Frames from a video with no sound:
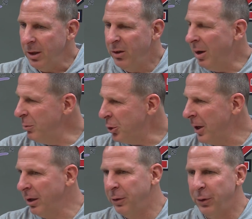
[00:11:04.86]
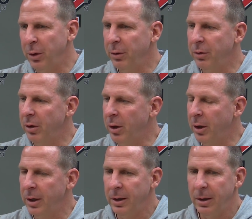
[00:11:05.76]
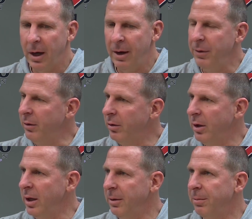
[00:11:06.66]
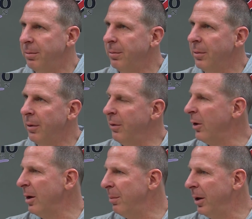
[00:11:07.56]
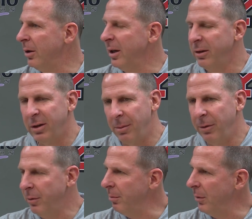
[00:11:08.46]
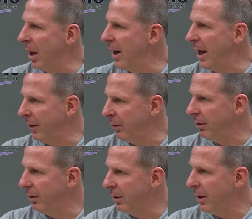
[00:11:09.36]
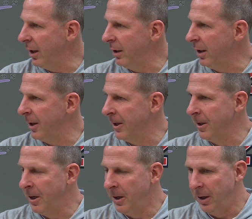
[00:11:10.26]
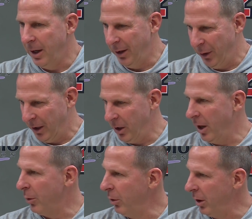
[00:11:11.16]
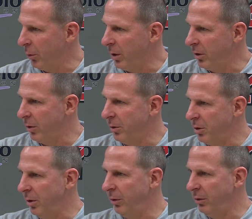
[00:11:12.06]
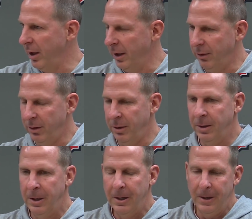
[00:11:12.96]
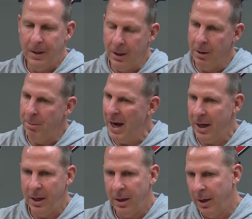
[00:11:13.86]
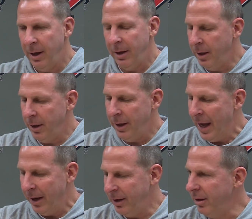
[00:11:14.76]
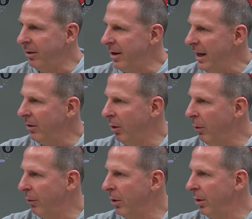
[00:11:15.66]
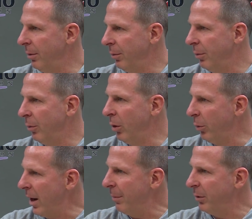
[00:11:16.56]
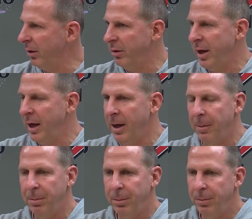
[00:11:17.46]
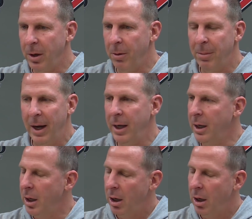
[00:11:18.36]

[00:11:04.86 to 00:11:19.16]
some transfers are obviously very appealing. Some of them not as. And I think you got to really research those things. And, you know, now that this day is over and we wrap this day up, you know, my